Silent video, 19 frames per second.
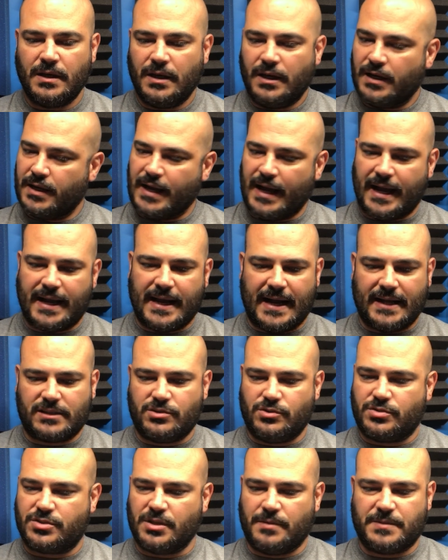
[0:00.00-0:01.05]
"A guy got
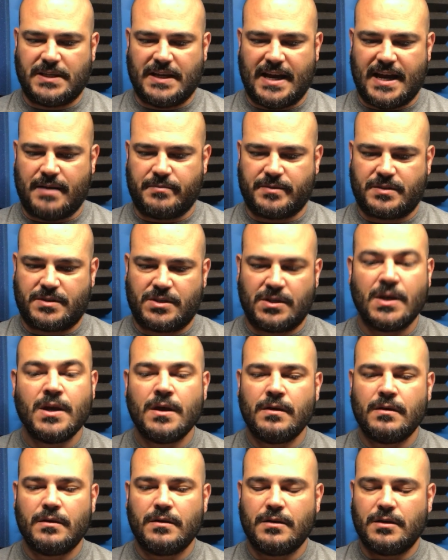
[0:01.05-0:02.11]
to sometimes."
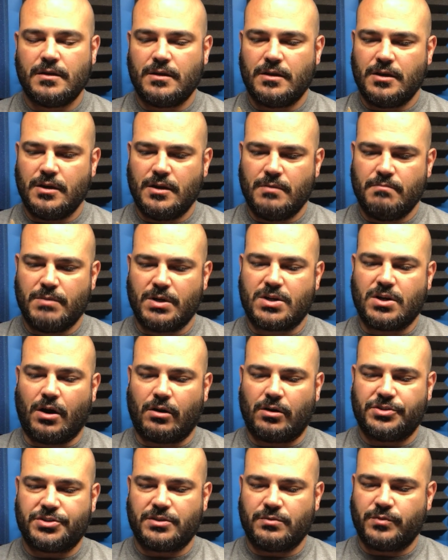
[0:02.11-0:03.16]
But
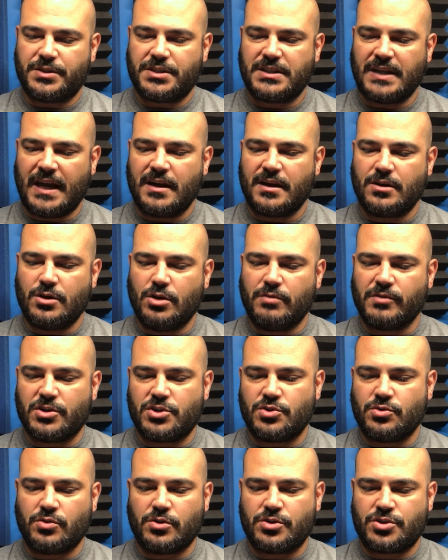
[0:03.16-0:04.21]
Carlson was standing over
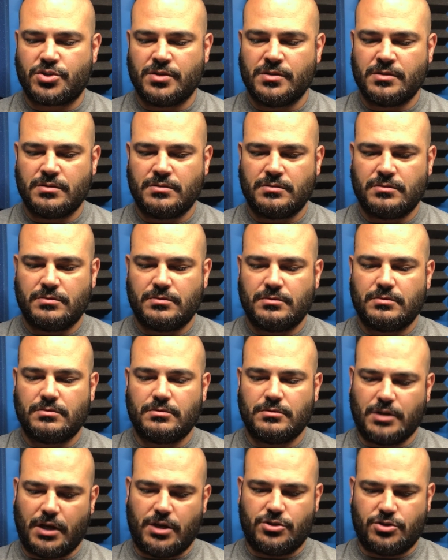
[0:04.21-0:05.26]
George.
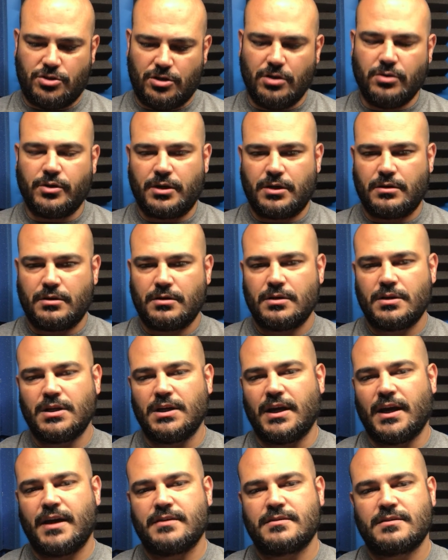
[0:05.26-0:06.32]
"How'd you do it?"
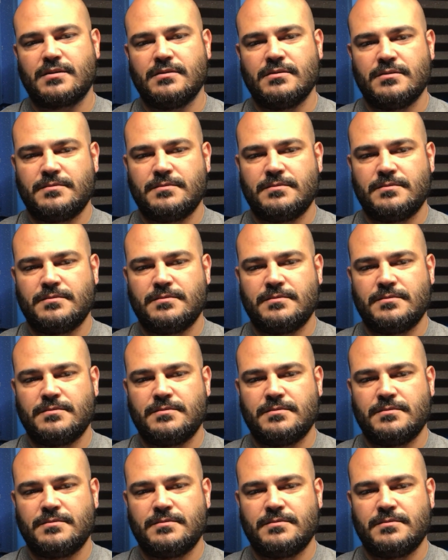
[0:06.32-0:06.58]
he asked.